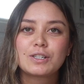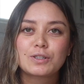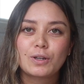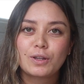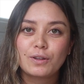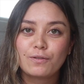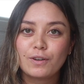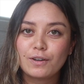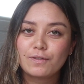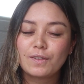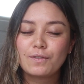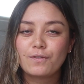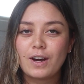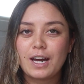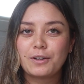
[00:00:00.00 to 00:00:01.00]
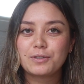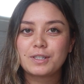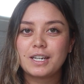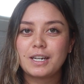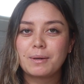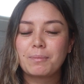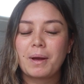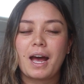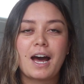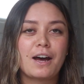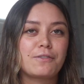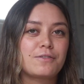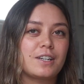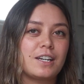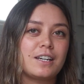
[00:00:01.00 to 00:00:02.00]
So the fifth and final tip,
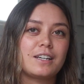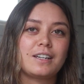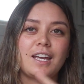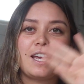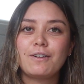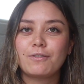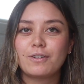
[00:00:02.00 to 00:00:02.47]
after